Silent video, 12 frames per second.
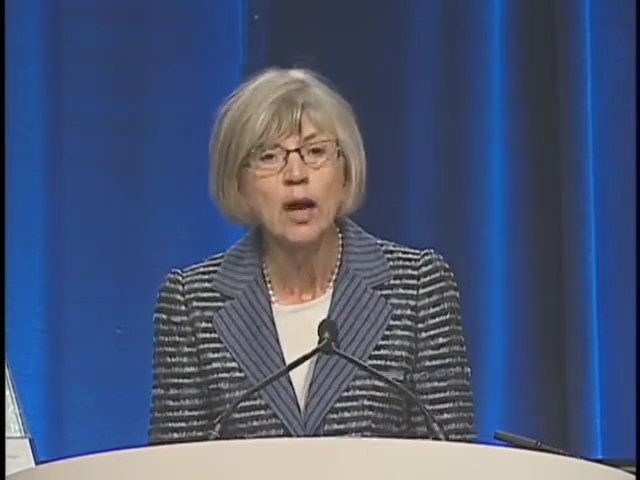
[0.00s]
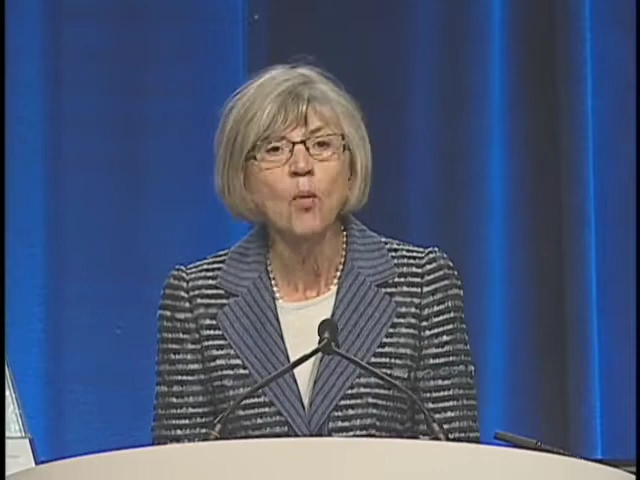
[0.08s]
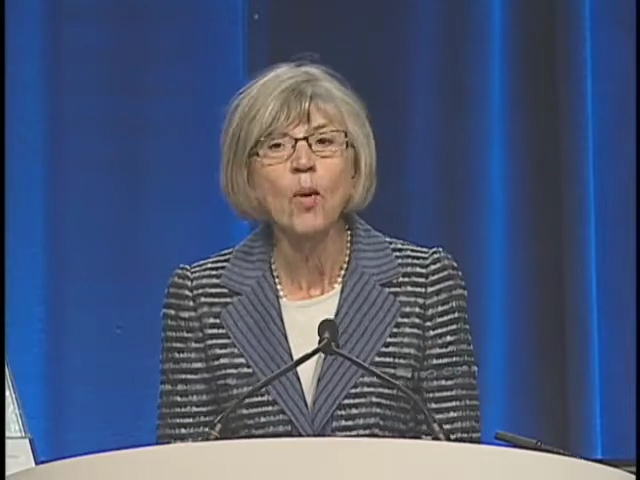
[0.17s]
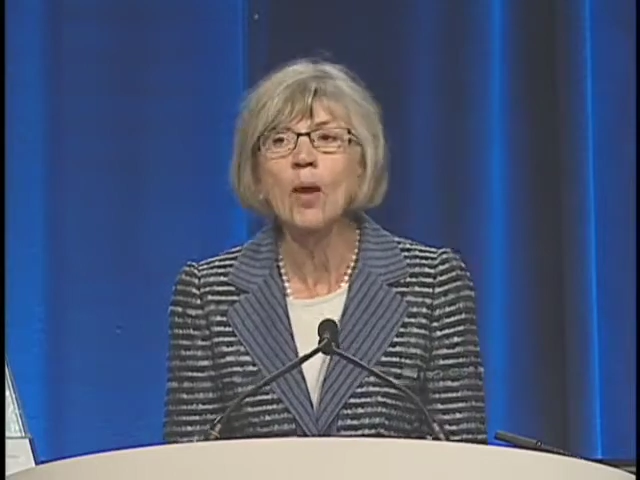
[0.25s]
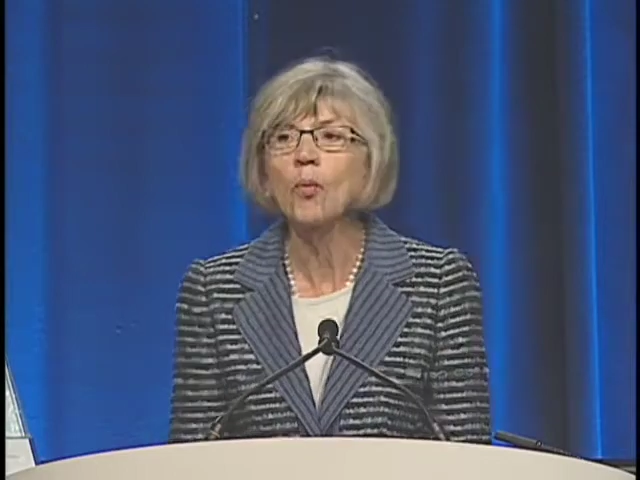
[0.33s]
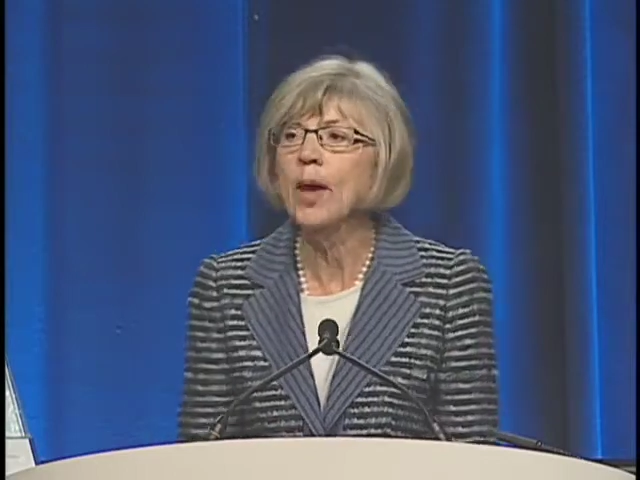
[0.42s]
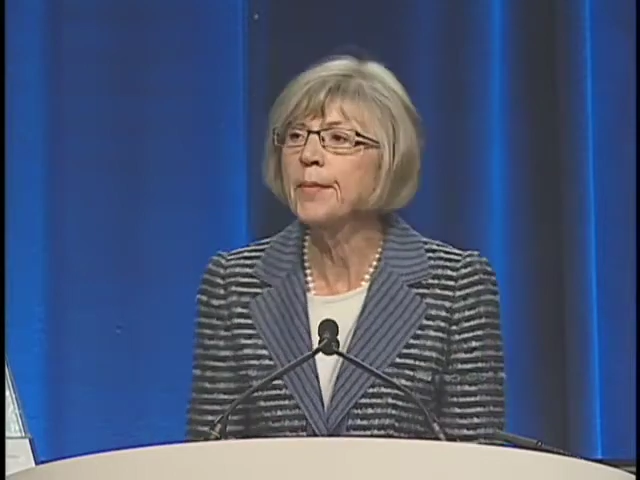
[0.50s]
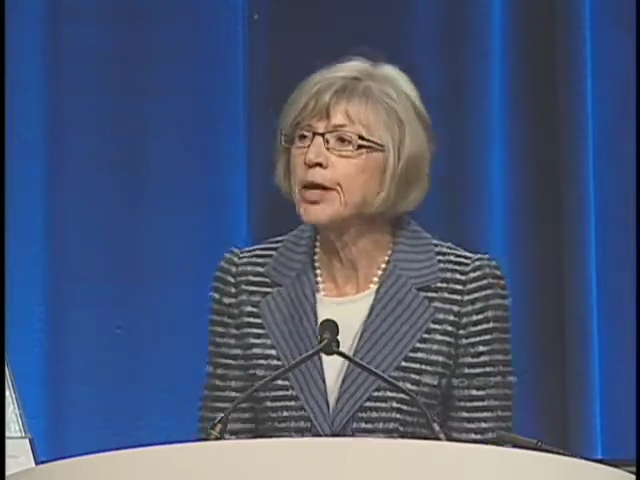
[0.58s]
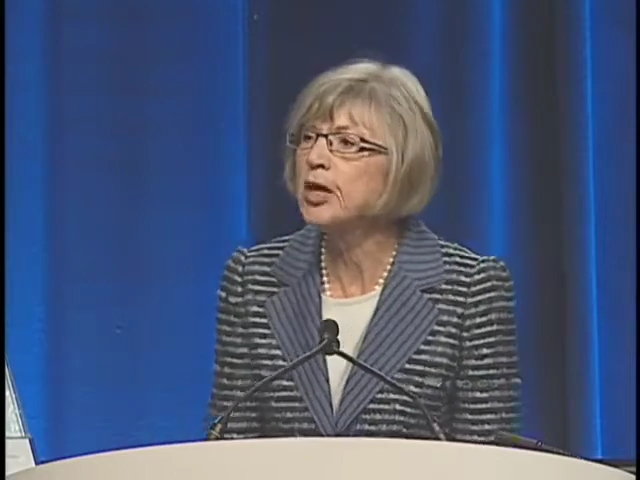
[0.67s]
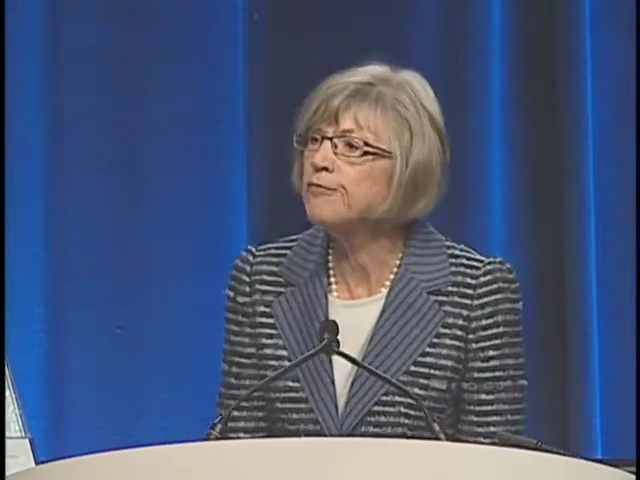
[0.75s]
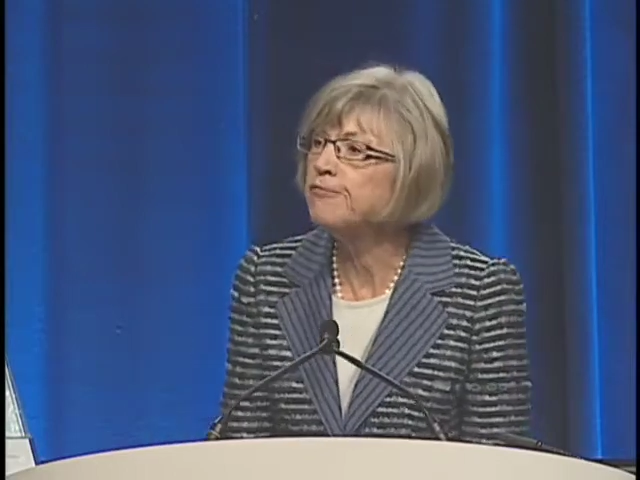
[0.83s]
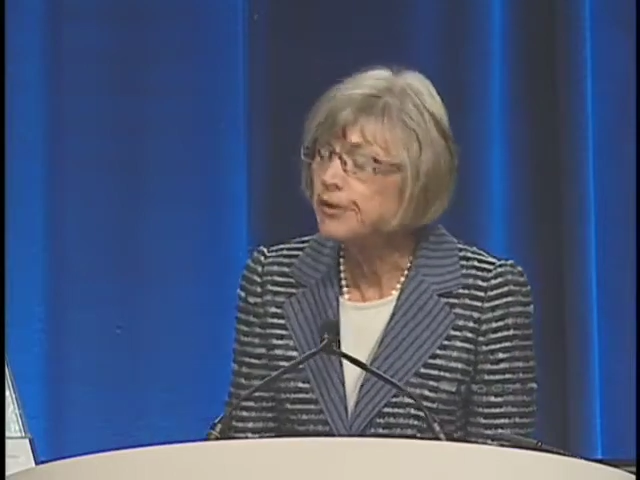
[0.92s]
Well, women
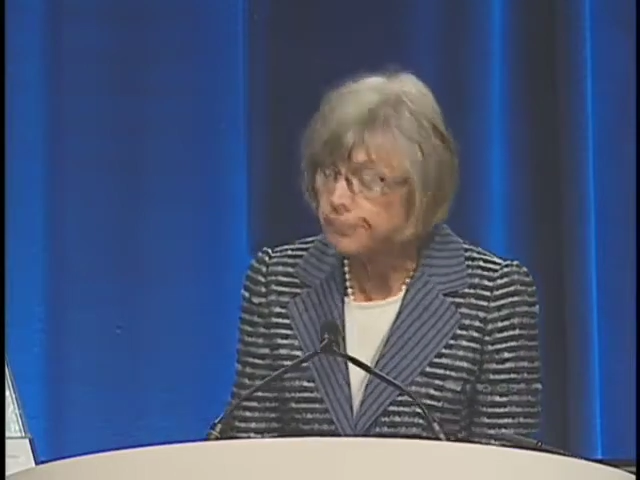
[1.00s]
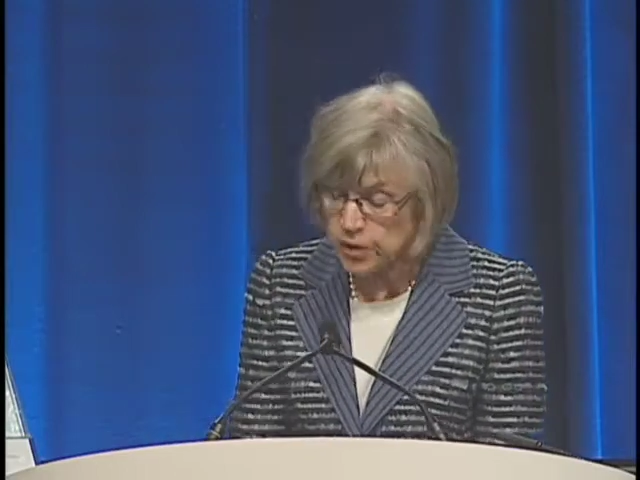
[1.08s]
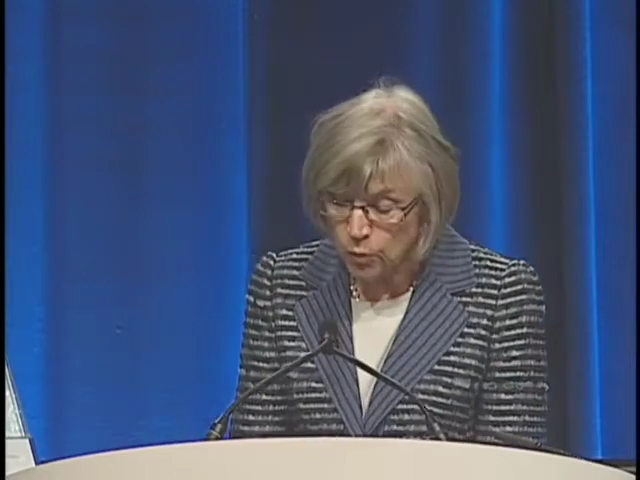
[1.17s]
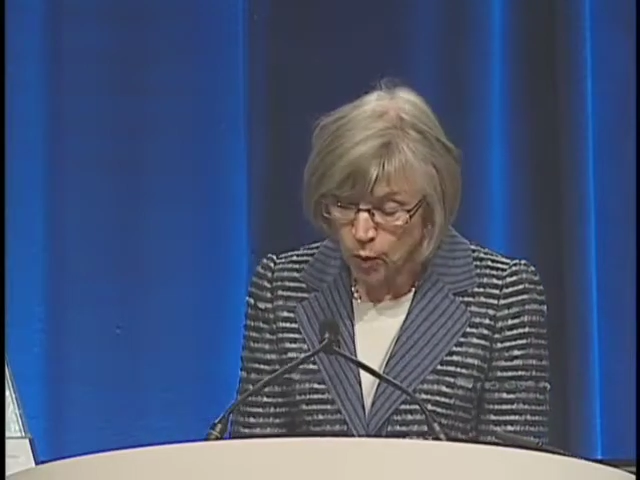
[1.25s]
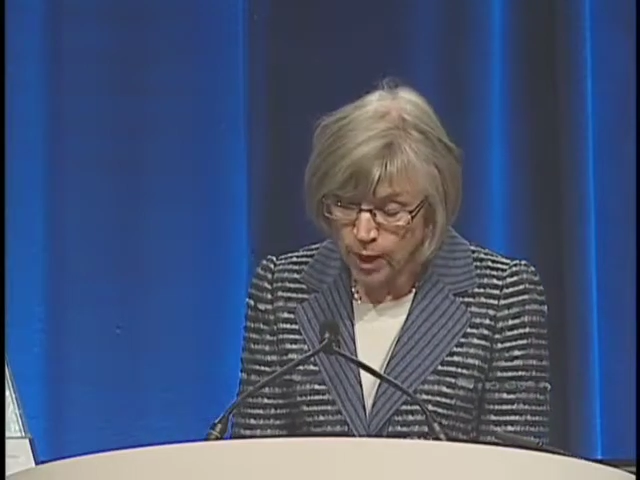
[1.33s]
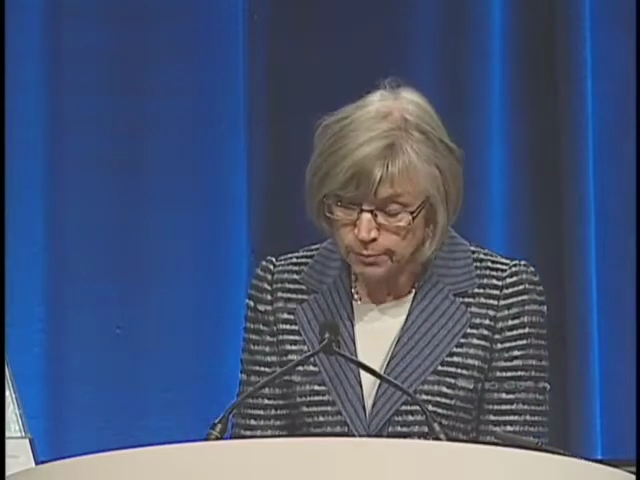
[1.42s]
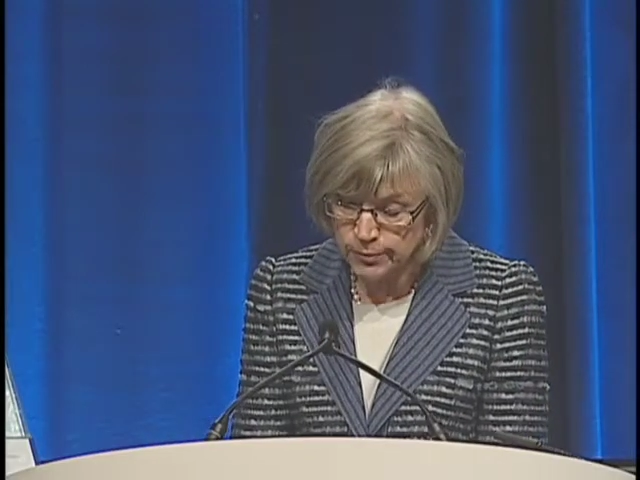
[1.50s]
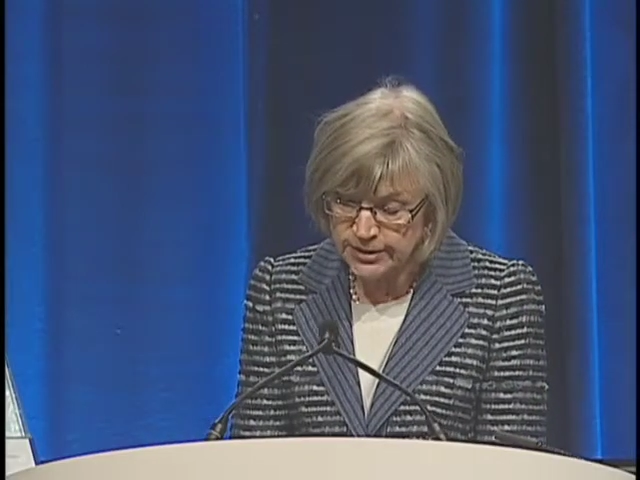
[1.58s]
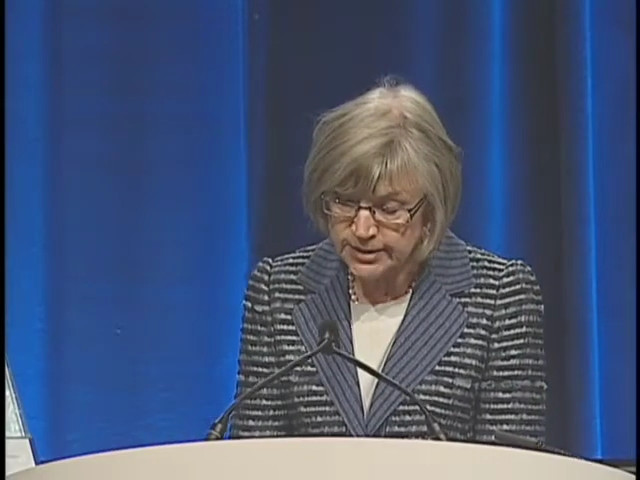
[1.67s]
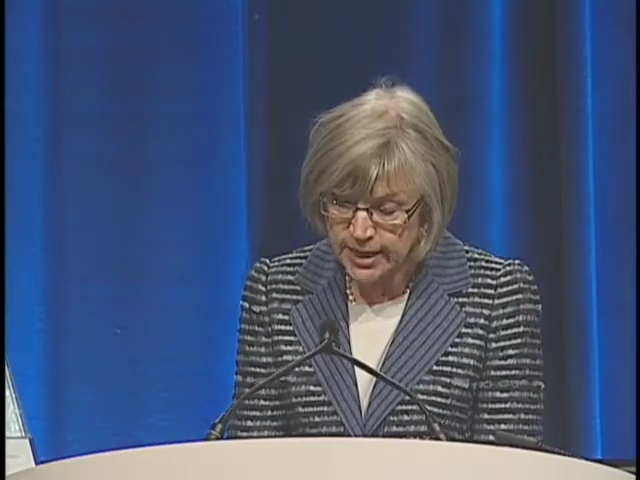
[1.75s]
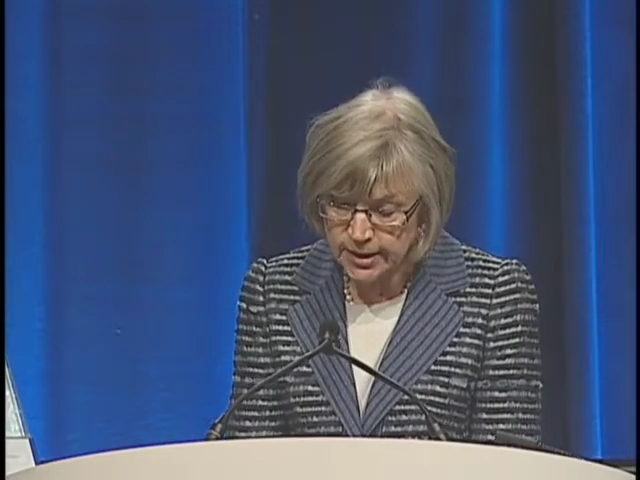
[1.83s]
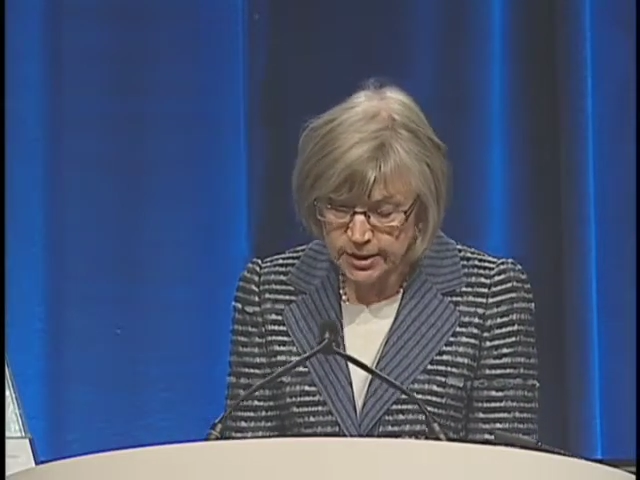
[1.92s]
are 51%